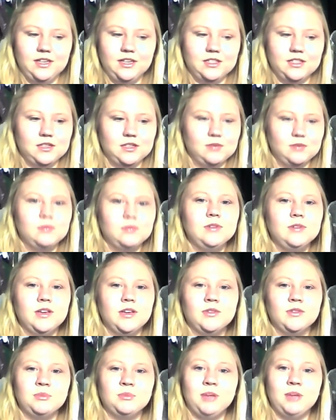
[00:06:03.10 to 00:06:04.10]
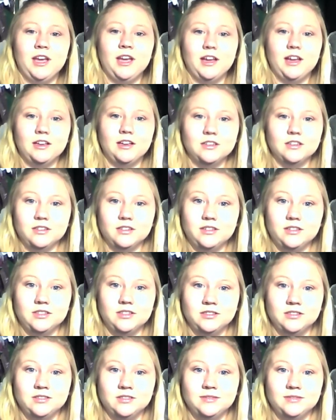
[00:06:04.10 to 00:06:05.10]
It's given me a good,
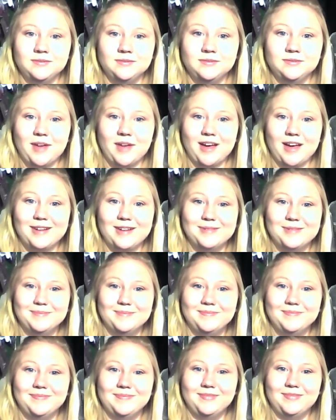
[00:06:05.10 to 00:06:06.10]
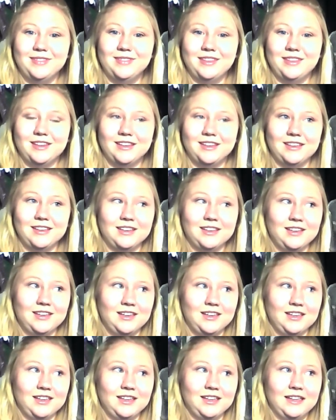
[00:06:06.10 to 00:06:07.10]
um,
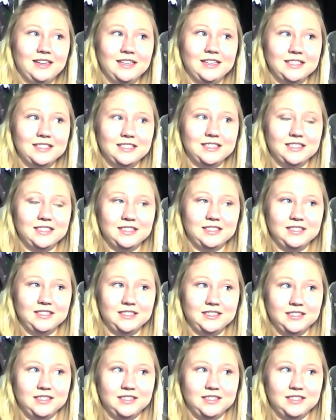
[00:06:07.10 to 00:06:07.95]
let's see,